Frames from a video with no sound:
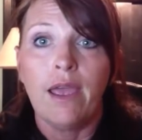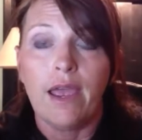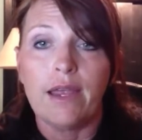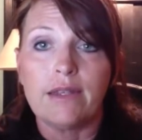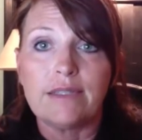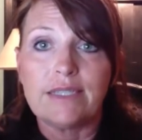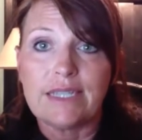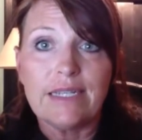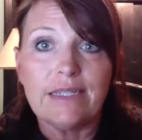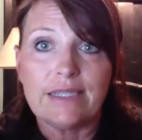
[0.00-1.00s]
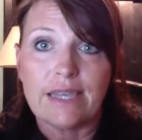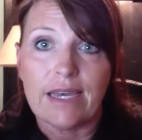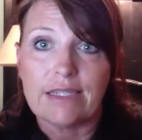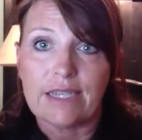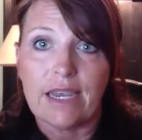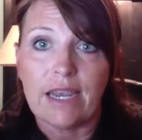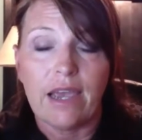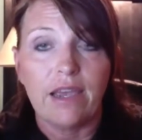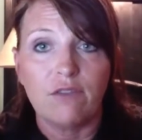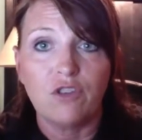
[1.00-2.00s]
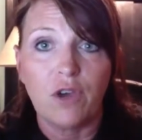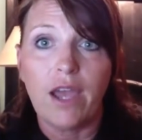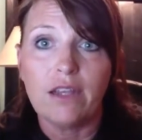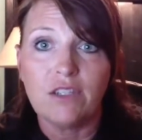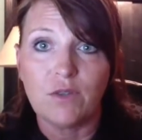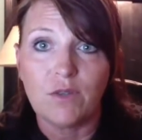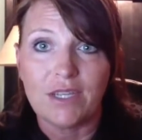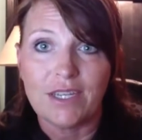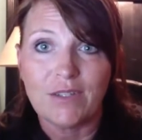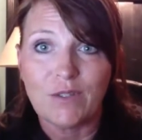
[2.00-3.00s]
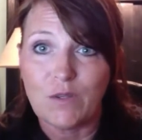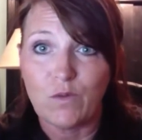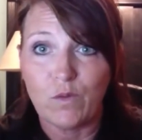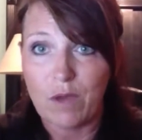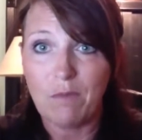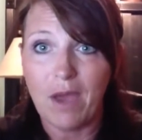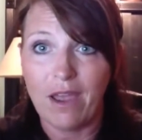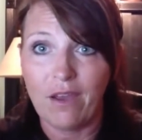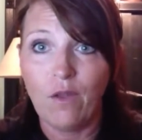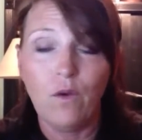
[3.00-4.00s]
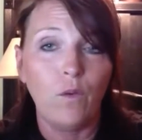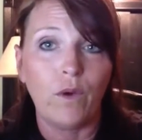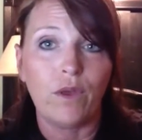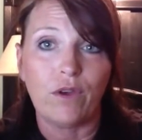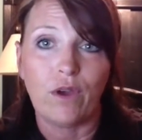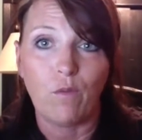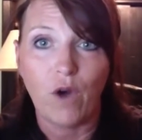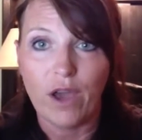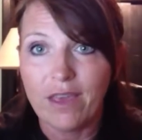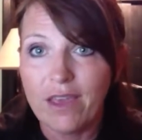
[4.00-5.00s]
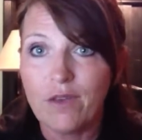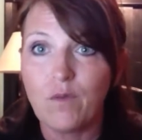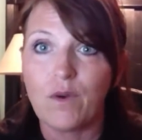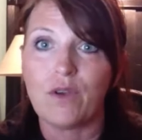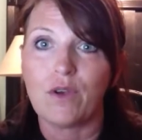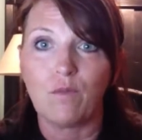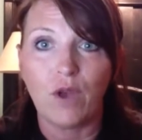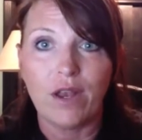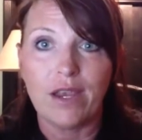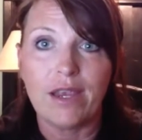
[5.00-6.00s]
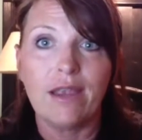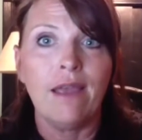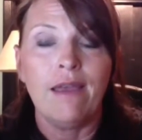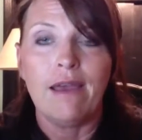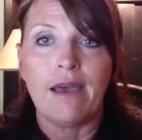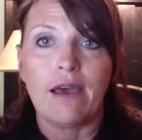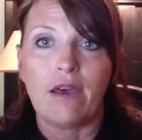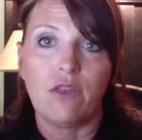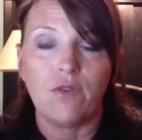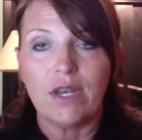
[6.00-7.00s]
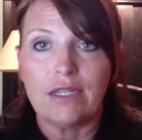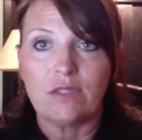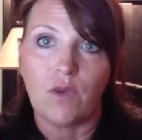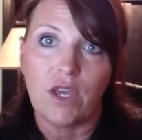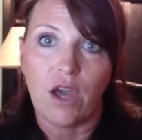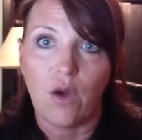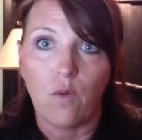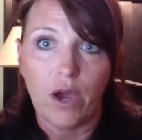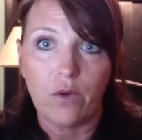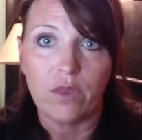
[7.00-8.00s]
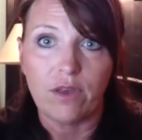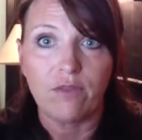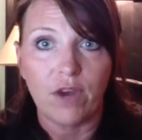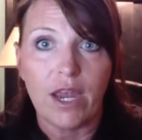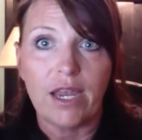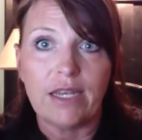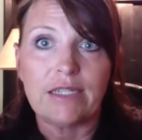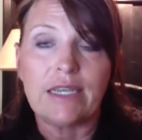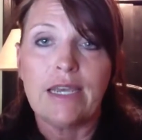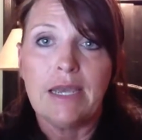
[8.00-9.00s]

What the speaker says: And since that day, I have tried to at least do 1 mile, whether I'm walking, whether I'm running. 3 nights a week I walk with a friend.